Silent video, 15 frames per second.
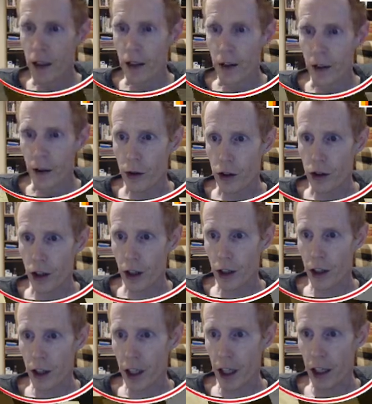those
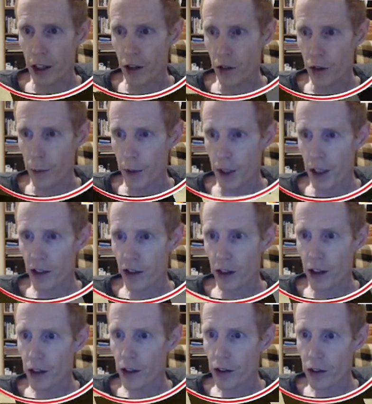sugar canes from a
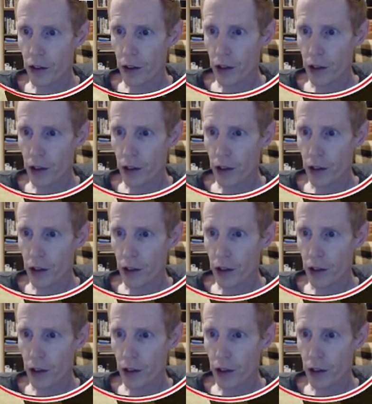distance.